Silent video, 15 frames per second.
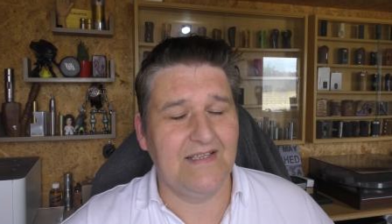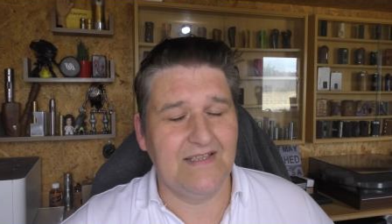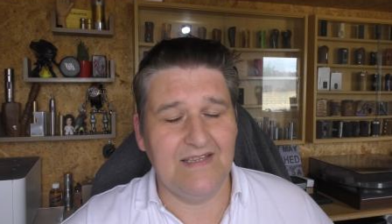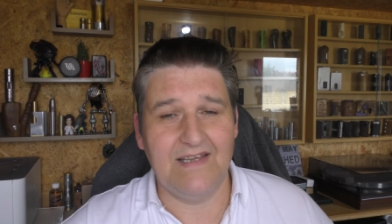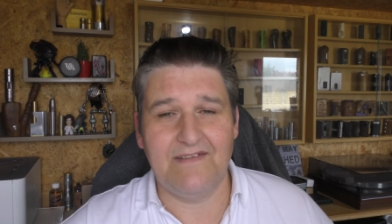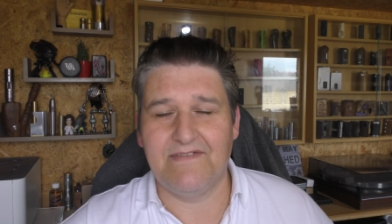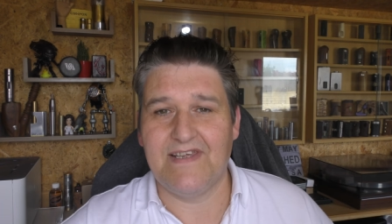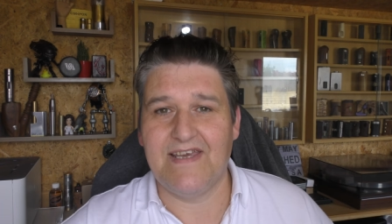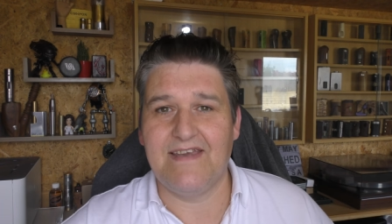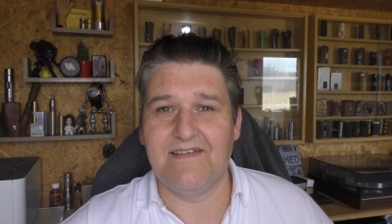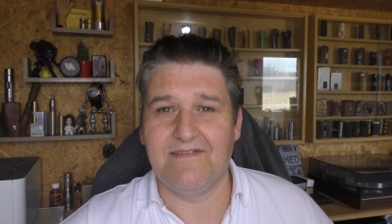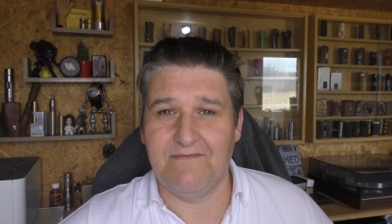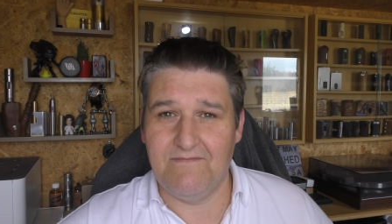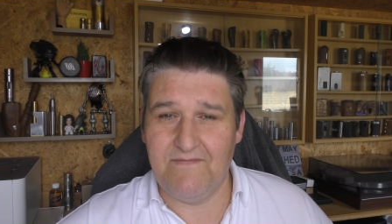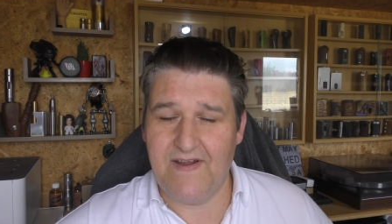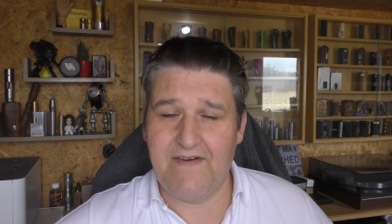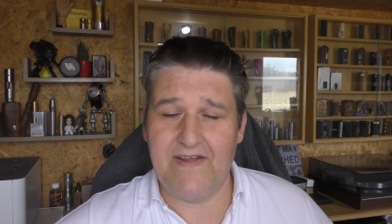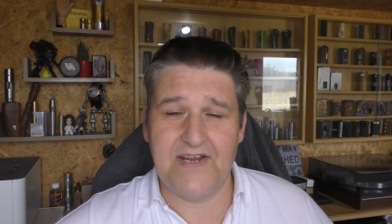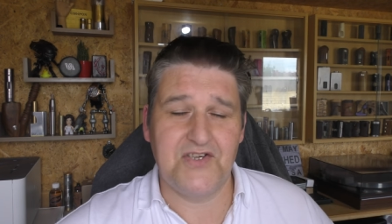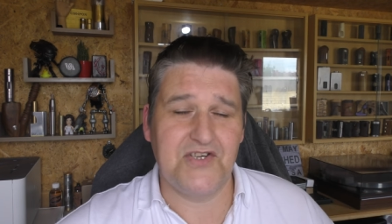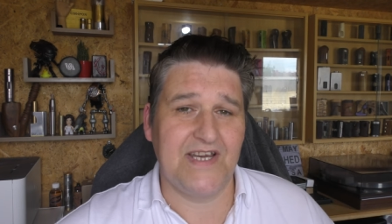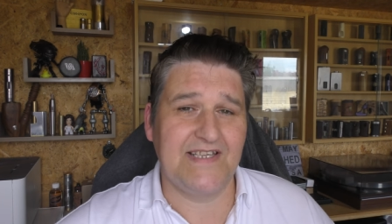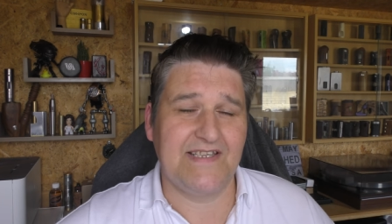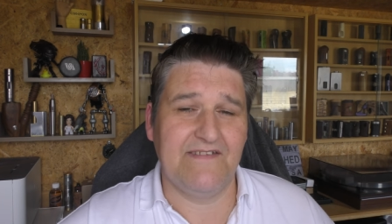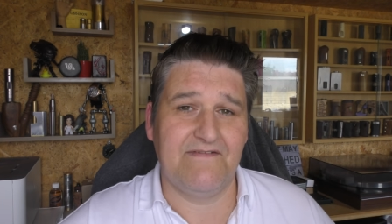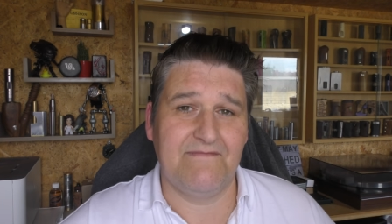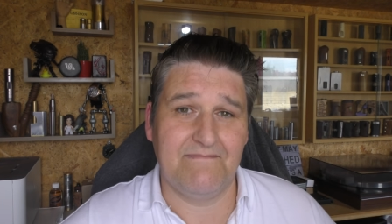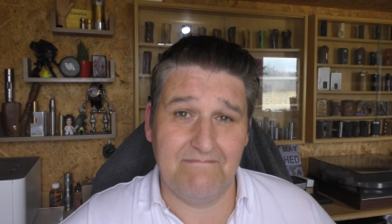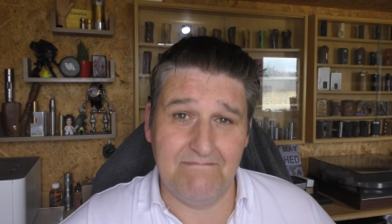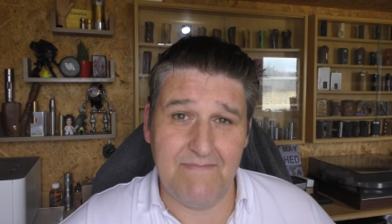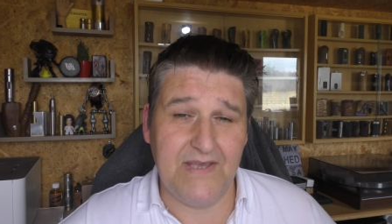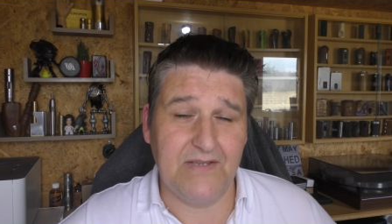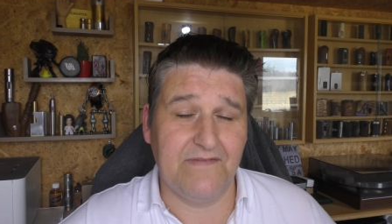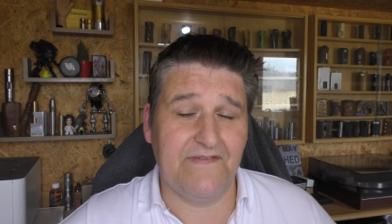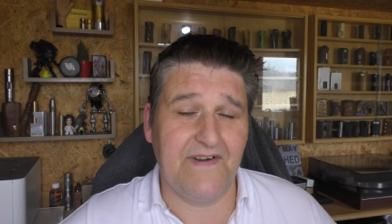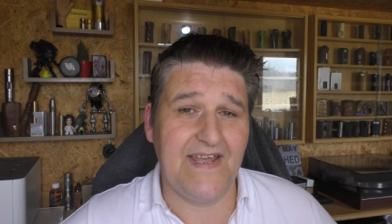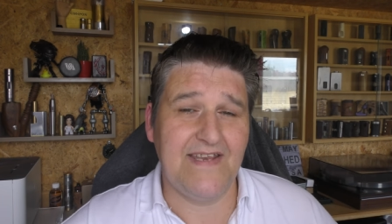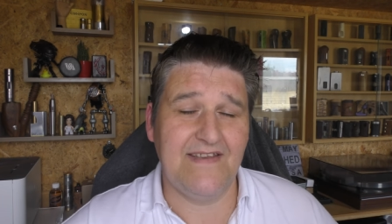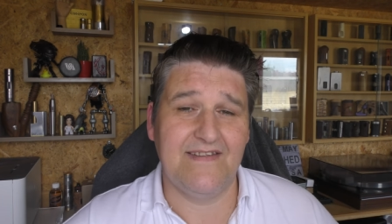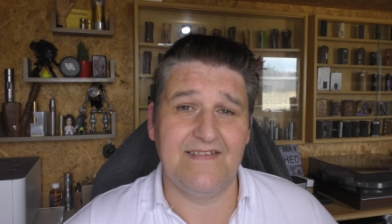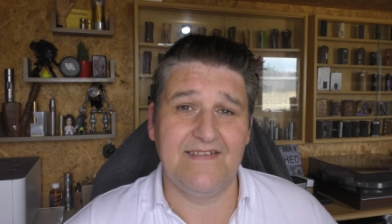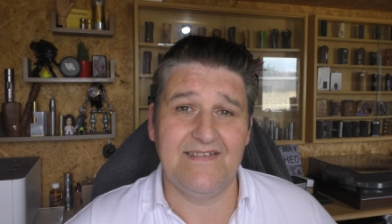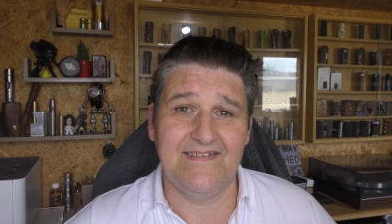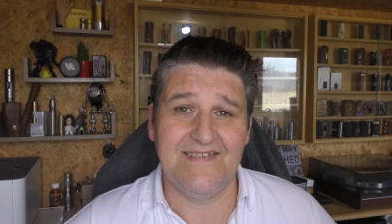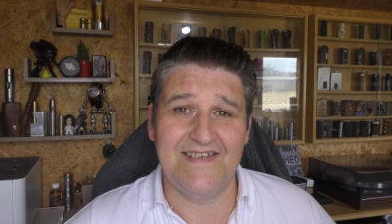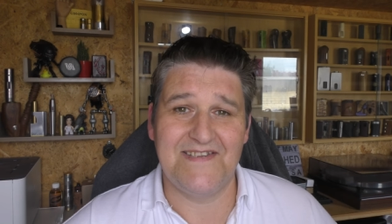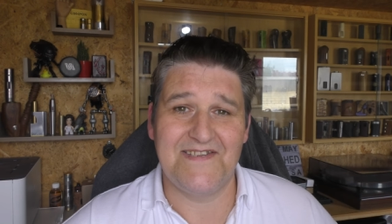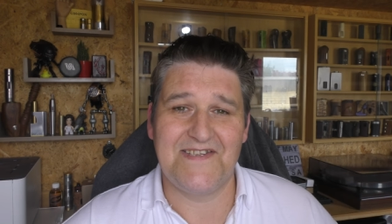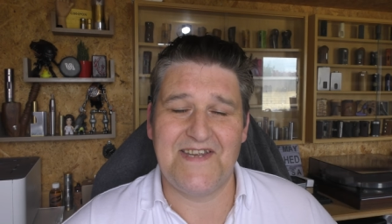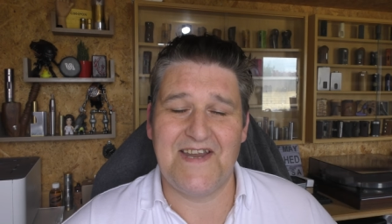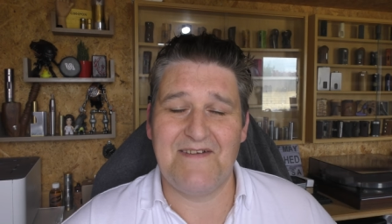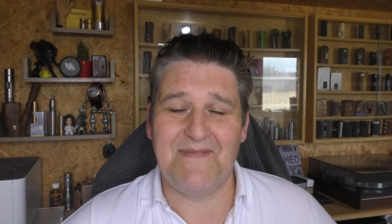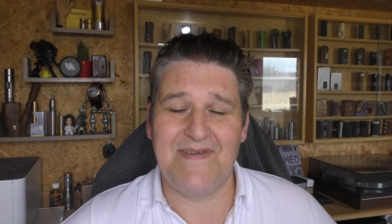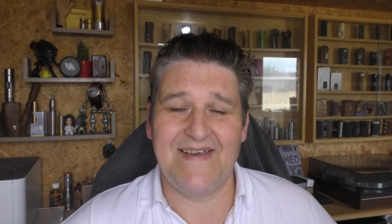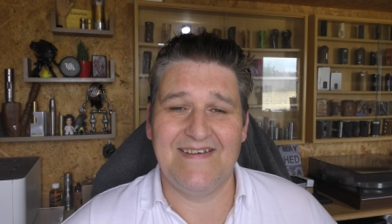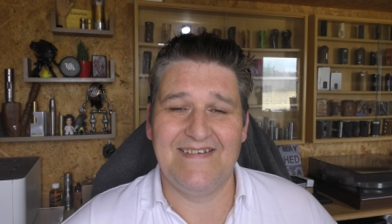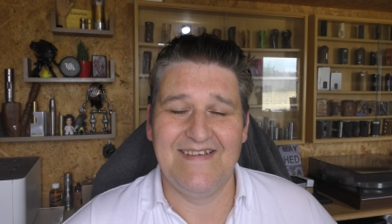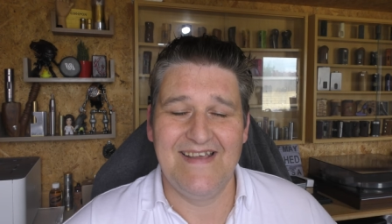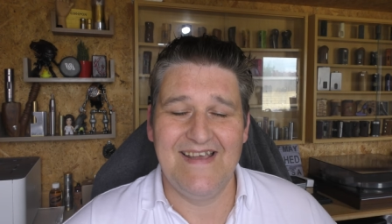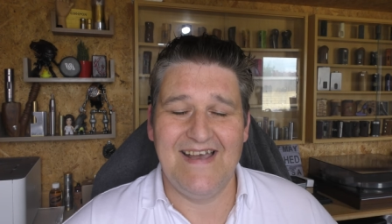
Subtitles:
lovely, very attractive male friend in Serbia.